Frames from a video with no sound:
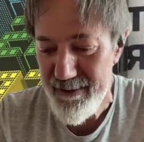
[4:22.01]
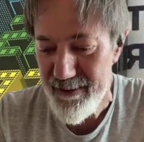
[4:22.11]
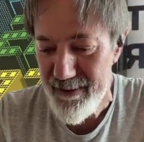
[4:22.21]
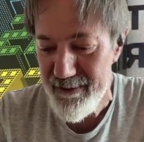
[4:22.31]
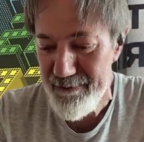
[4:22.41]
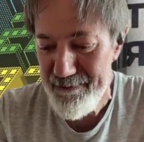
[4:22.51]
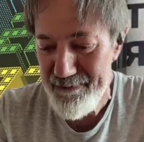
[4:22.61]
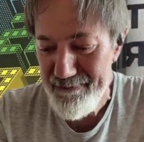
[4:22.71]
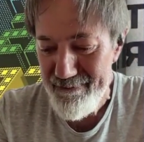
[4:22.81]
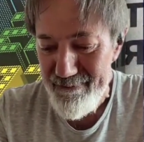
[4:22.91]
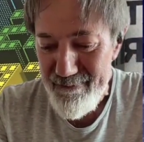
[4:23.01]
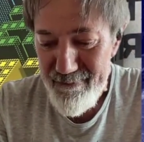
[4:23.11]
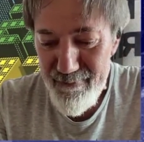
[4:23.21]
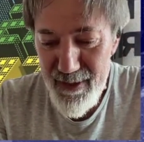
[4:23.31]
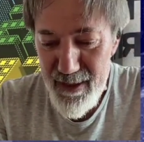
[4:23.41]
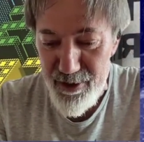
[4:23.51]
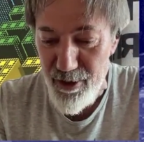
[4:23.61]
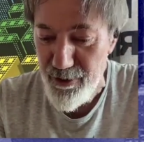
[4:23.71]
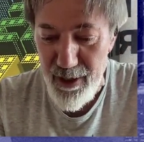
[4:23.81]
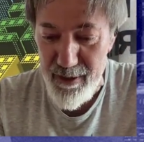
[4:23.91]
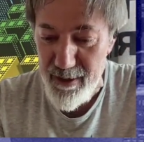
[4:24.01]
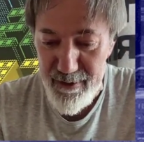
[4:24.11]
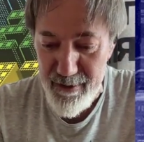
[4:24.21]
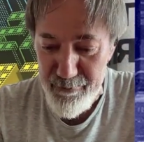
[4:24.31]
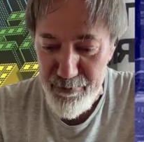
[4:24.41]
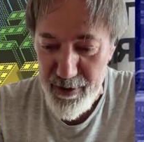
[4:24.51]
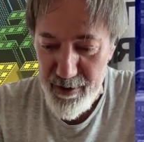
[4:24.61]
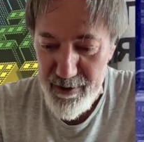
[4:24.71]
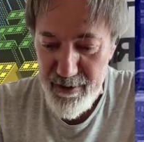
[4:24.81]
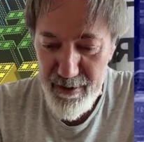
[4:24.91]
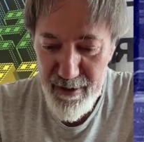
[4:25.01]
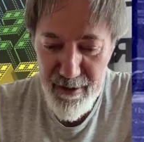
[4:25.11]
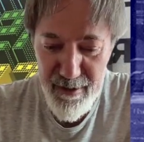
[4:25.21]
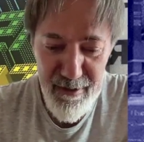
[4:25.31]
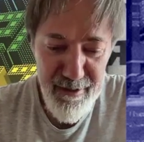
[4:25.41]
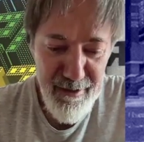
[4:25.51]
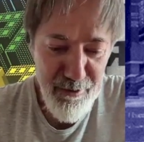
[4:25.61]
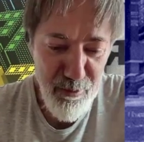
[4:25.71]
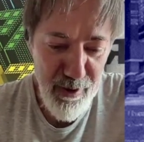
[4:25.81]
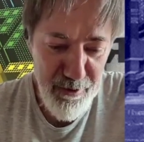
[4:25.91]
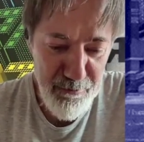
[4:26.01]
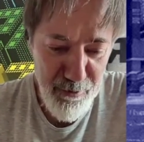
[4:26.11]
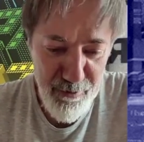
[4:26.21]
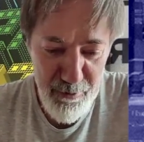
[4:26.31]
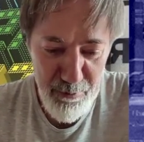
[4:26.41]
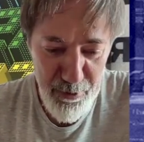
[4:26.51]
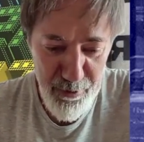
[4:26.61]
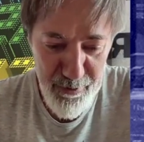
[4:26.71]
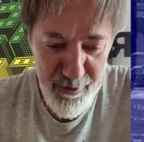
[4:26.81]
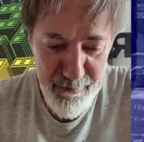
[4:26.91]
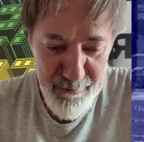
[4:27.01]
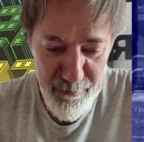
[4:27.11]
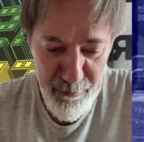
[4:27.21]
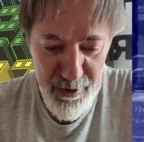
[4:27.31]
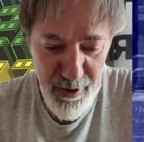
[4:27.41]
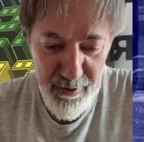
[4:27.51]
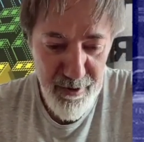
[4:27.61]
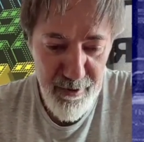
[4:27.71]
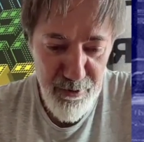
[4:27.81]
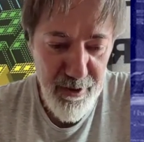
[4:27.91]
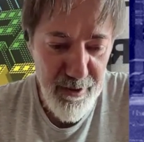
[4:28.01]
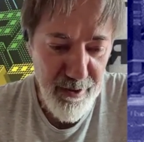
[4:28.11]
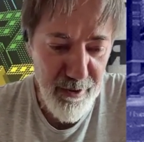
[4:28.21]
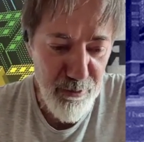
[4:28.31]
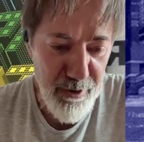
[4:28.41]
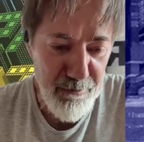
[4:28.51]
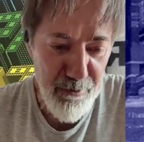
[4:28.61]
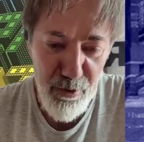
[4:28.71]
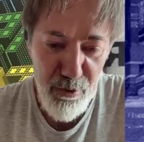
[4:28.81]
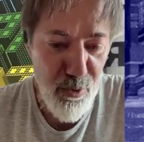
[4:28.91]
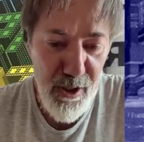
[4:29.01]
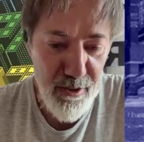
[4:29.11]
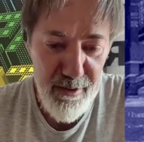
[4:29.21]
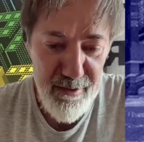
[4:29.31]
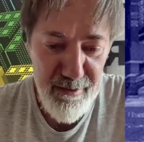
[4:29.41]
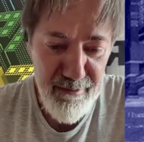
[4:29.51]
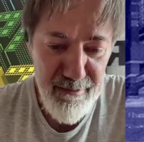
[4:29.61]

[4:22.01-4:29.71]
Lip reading: Uh, so I ended up with this wonderful computer, which I didn't do anything with for weeks.